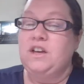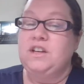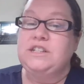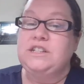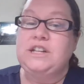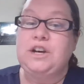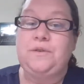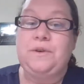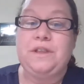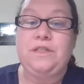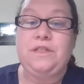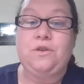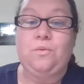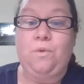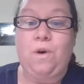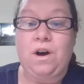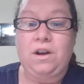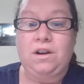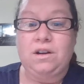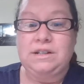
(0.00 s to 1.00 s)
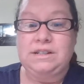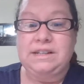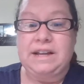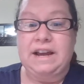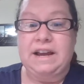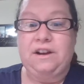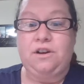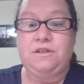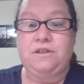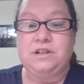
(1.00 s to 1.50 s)
So in the water
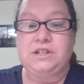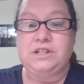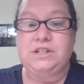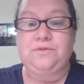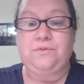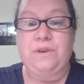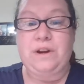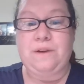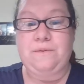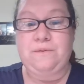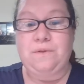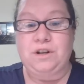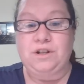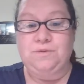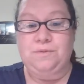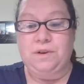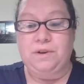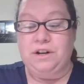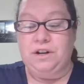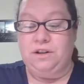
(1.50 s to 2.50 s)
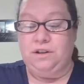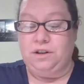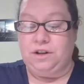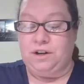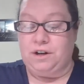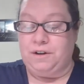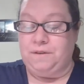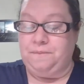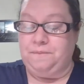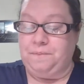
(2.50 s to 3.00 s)
cycle, there's 3 words we're going to
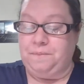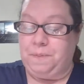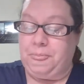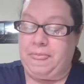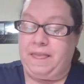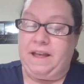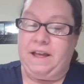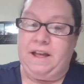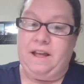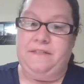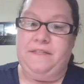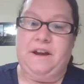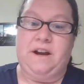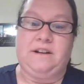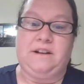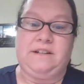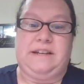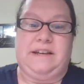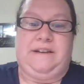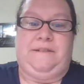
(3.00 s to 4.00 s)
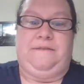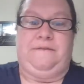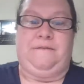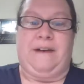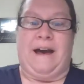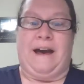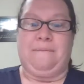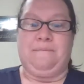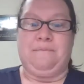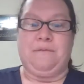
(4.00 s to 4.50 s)
learn. There's
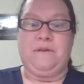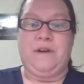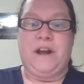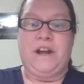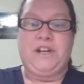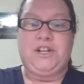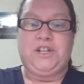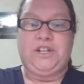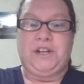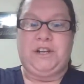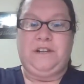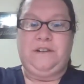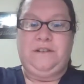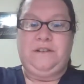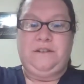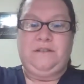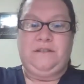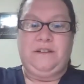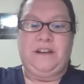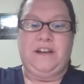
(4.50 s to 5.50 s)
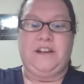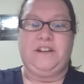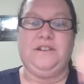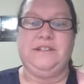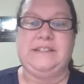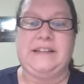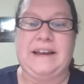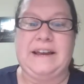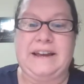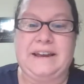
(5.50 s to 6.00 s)
evaporation. Can you
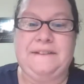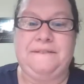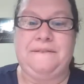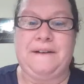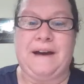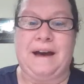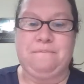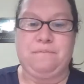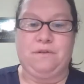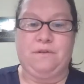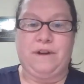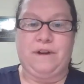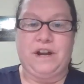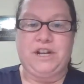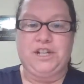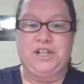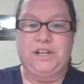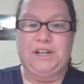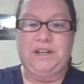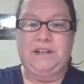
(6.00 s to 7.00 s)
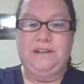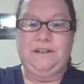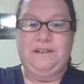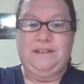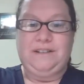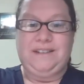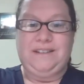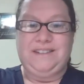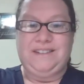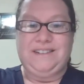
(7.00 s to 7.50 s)
say evaporation?
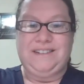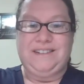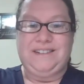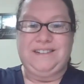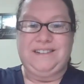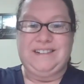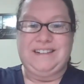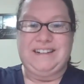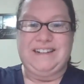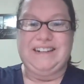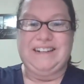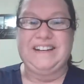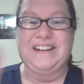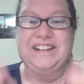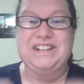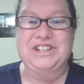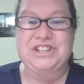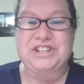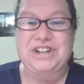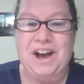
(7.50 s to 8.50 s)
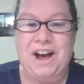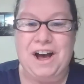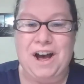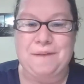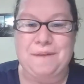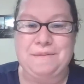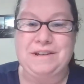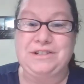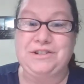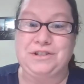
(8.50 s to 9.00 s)
Good
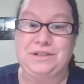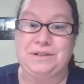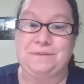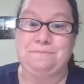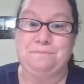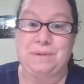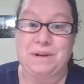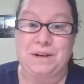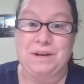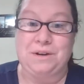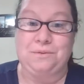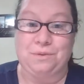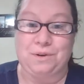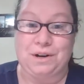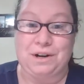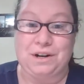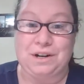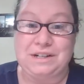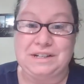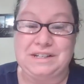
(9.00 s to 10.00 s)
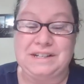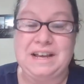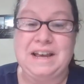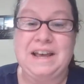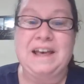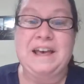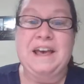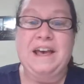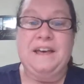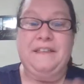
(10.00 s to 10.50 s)
job. These are some big words.
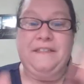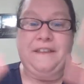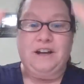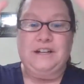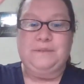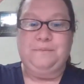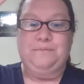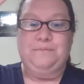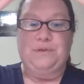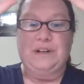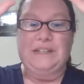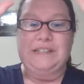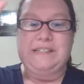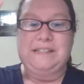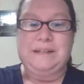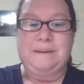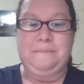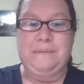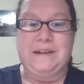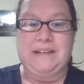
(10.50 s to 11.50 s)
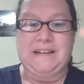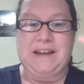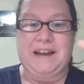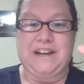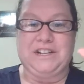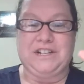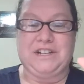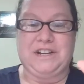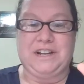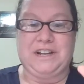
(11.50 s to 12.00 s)
There's
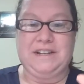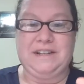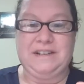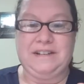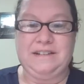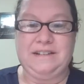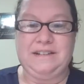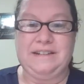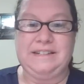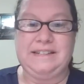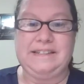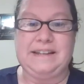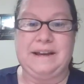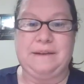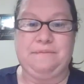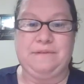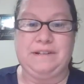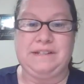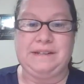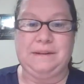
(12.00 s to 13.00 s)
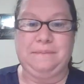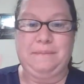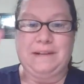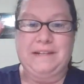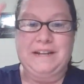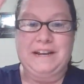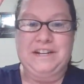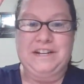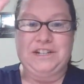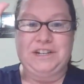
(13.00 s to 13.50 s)
precipitation. Say
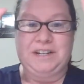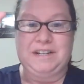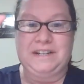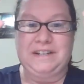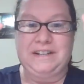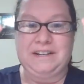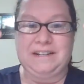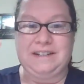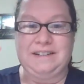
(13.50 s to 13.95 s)
precipitation.